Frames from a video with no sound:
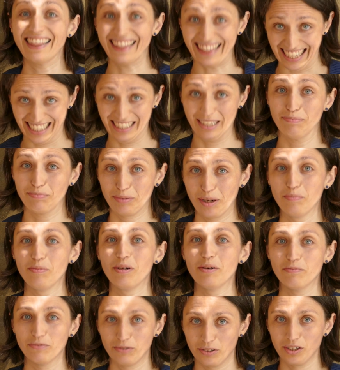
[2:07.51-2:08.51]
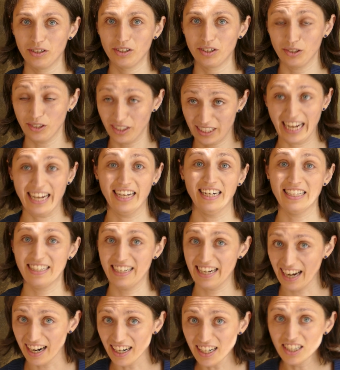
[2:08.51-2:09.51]
that's a problem for societies
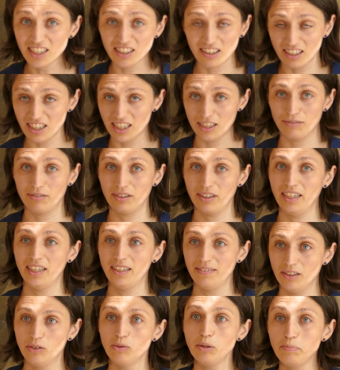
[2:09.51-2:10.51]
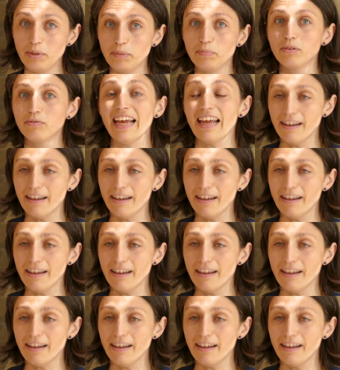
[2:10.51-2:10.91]
at large, not just for individual people.